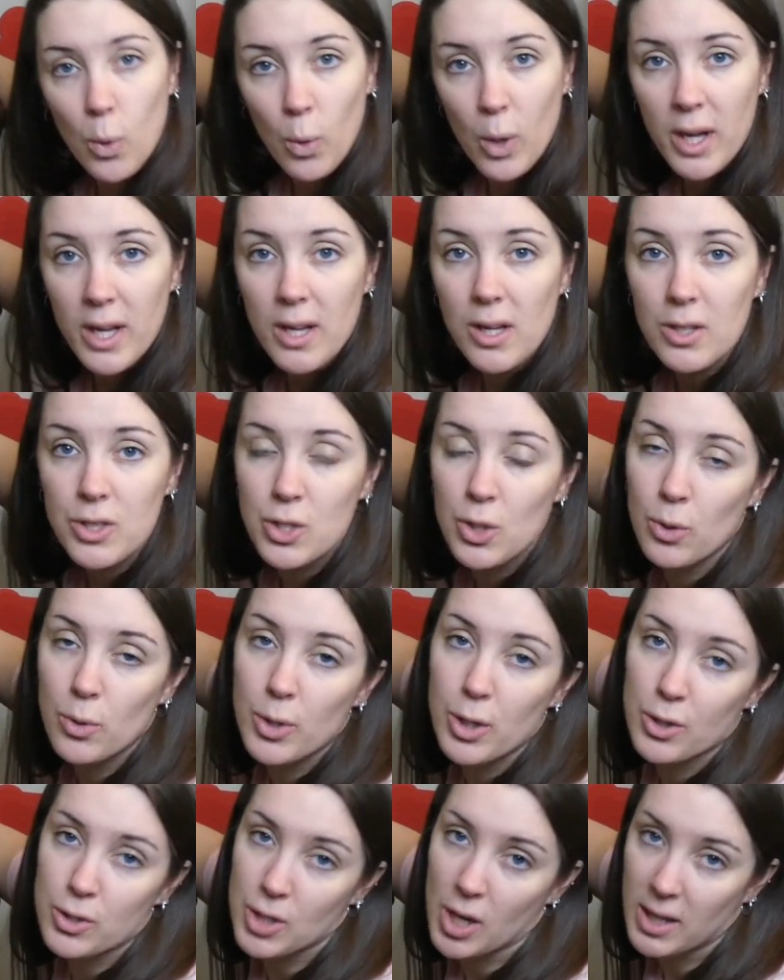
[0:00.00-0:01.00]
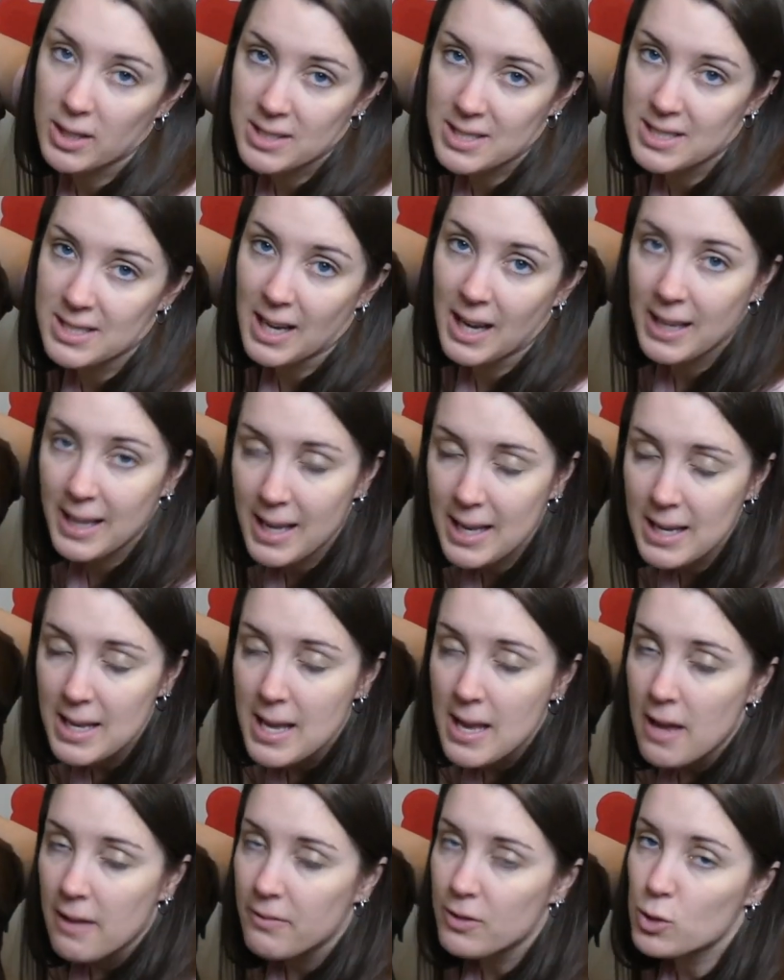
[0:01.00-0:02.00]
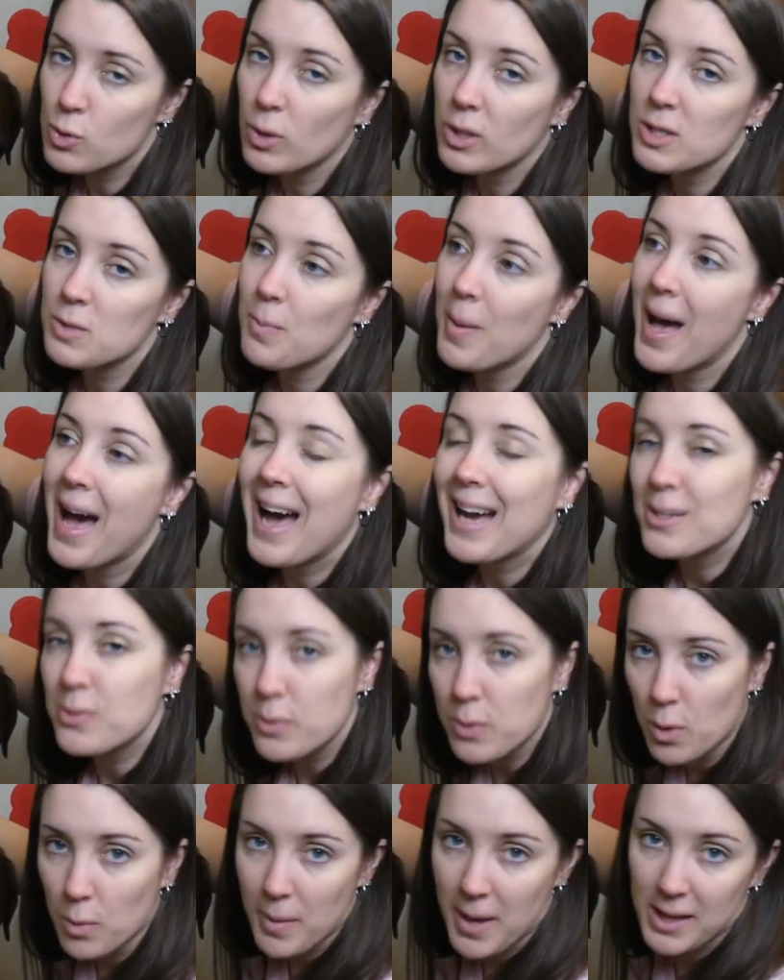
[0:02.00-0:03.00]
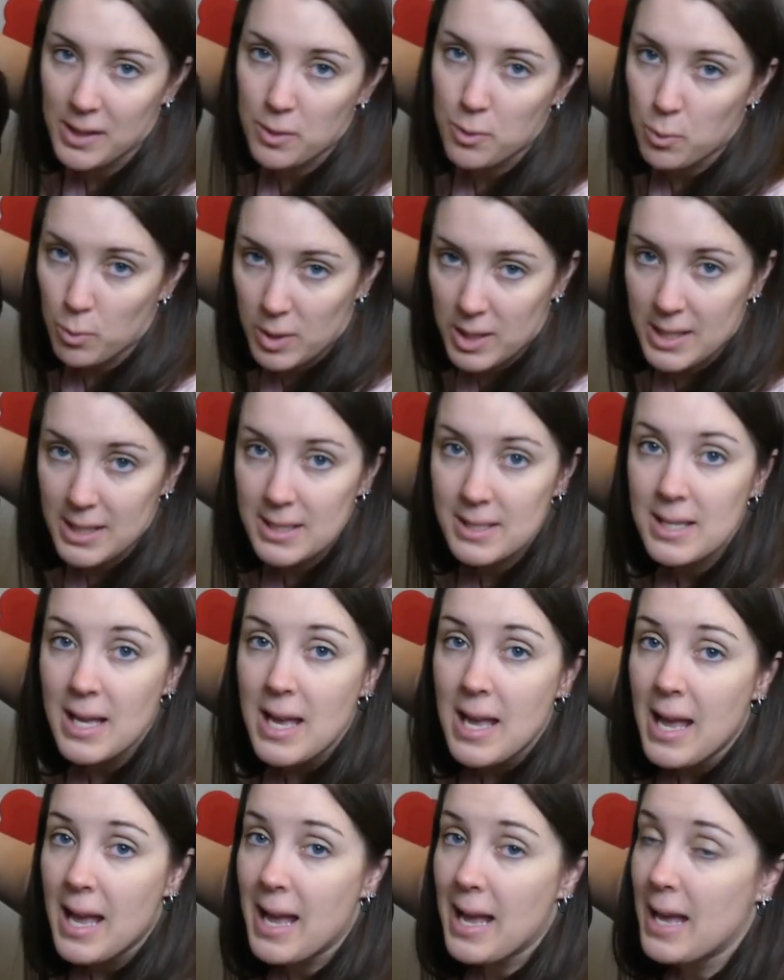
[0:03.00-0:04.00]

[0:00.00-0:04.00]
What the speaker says: oil to your dog's diet. Fish oil is packed with omega-3s,